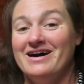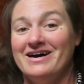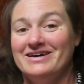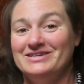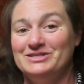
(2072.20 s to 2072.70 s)

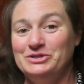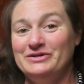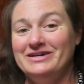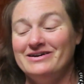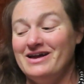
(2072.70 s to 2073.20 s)
do
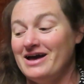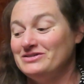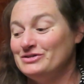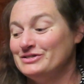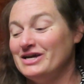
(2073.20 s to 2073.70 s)
it
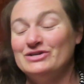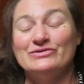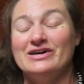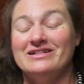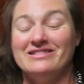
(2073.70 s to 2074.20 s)
as your
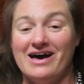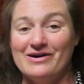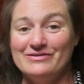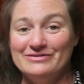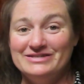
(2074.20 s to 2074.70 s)
schedule
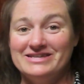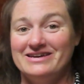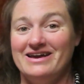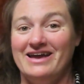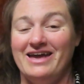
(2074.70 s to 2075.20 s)
allows,
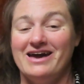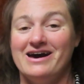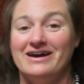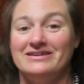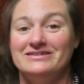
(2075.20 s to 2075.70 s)

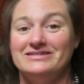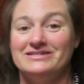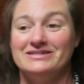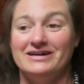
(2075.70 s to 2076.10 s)
and